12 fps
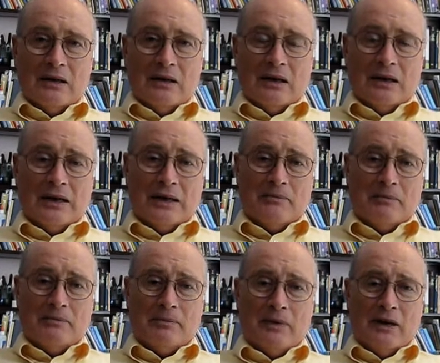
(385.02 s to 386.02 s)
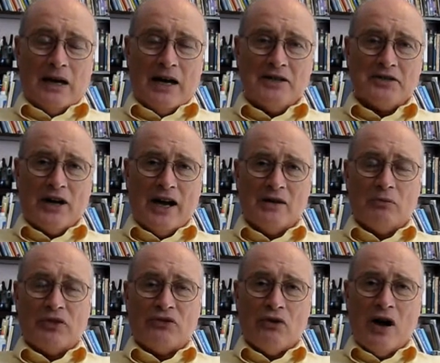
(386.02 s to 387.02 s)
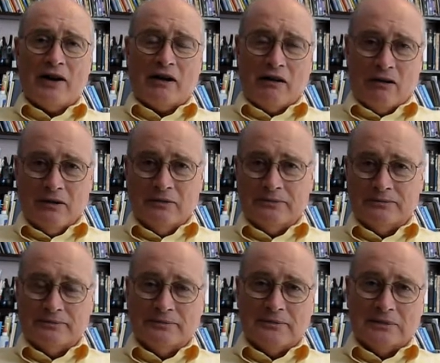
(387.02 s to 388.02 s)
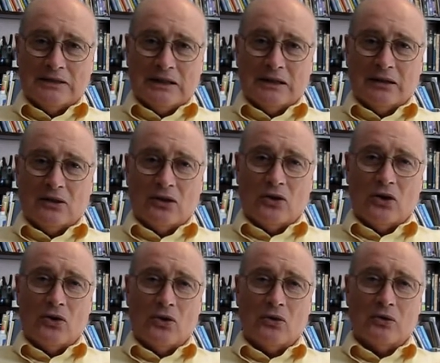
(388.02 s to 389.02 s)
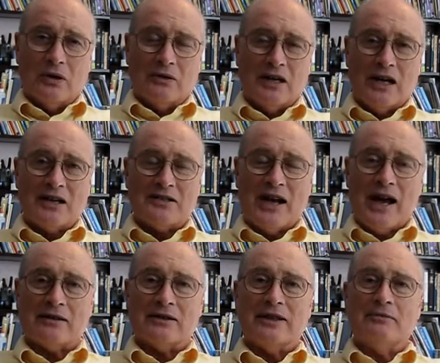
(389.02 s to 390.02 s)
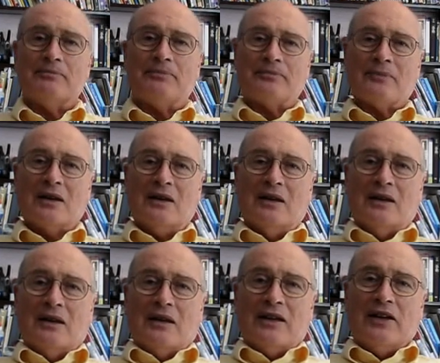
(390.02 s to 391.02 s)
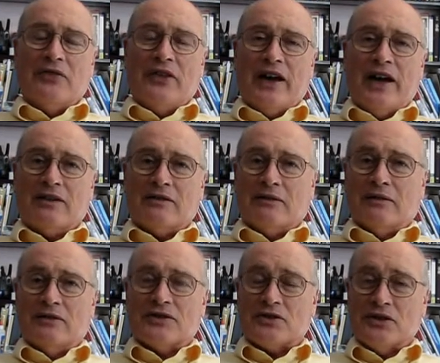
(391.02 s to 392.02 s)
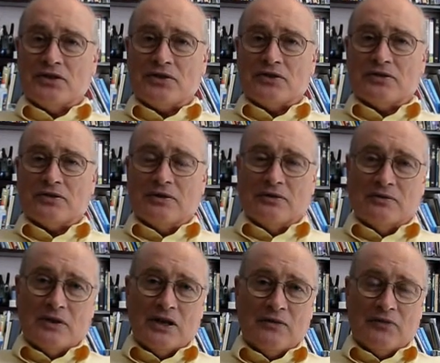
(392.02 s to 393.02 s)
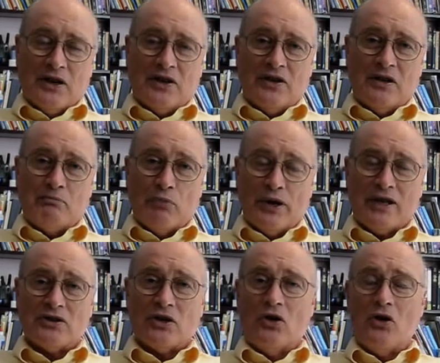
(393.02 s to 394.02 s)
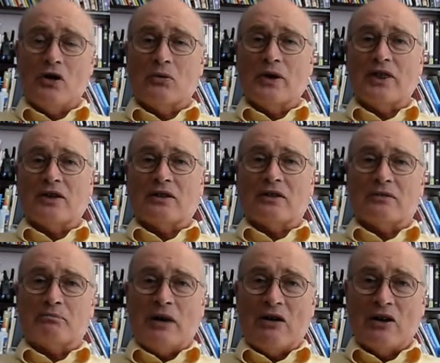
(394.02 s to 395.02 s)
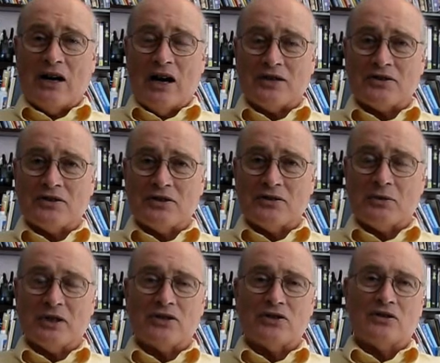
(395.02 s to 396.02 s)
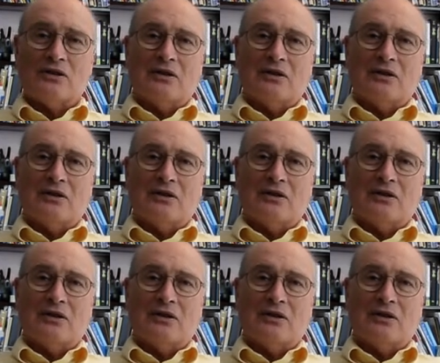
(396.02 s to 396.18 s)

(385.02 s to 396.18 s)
I side with Kronecker, although not exactly, in that since infinity brings along with it paradoxes, which